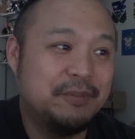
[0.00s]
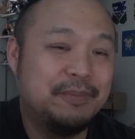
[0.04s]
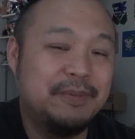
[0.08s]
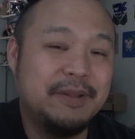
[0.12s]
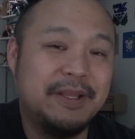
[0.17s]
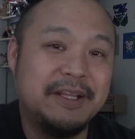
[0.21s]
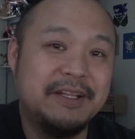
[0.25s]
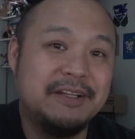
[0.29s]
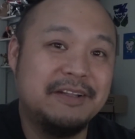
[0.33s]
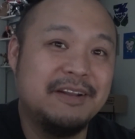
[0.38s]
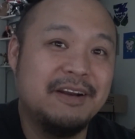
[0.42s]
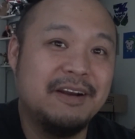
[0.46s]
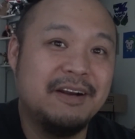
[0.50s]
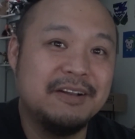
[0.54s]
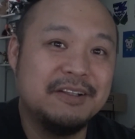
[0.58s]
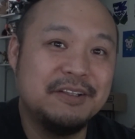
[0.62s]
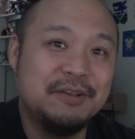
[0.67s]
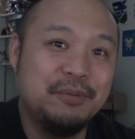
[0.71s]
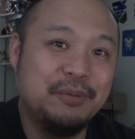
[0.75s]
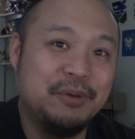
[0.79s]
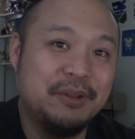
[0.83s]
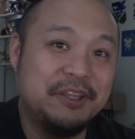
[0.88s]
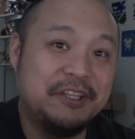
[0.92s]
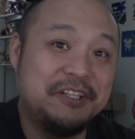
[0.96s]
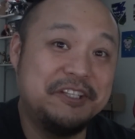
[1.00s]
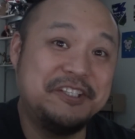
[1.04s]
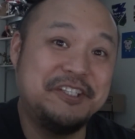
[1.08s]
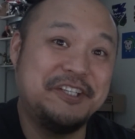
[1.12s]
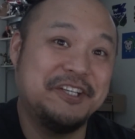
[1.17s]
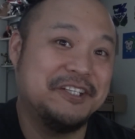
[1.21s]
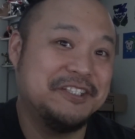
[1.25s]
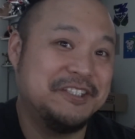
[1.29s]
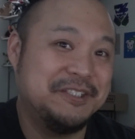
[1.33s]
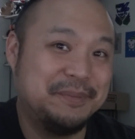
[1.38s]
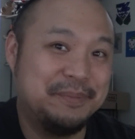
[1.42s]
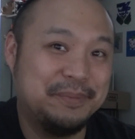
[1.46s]
play docked with
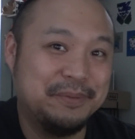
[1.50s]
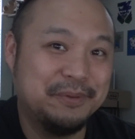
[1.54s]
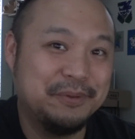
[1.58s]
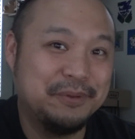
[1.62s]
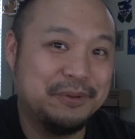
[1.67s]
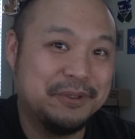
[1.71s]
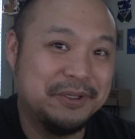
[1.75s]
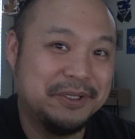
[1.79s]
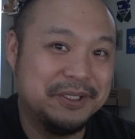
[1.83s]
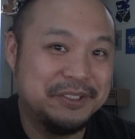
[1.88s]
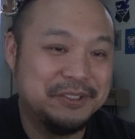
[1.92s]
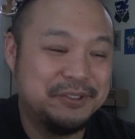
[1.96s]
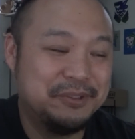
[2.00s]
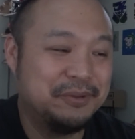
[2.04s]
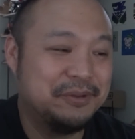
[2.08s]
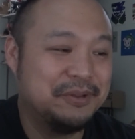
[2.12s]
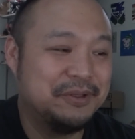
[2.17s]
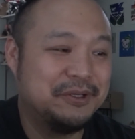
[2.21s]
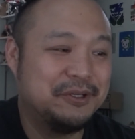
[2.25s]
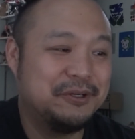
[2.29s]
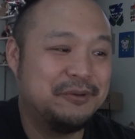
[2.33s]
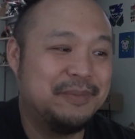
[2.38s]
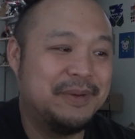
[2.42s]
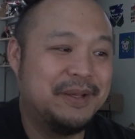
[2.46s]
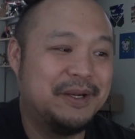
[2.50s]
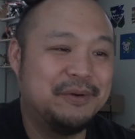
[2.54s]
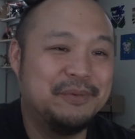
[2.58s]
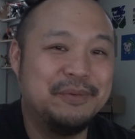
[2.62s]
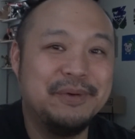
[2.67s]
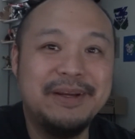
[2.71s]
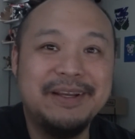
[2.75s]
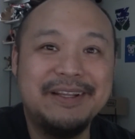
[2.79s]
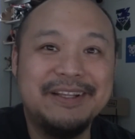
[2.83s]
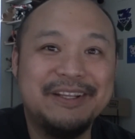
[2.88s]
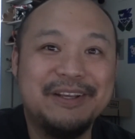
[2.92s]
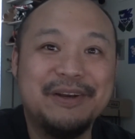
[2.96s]
just a Pro controller no matter
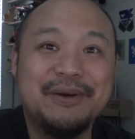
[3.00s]
what,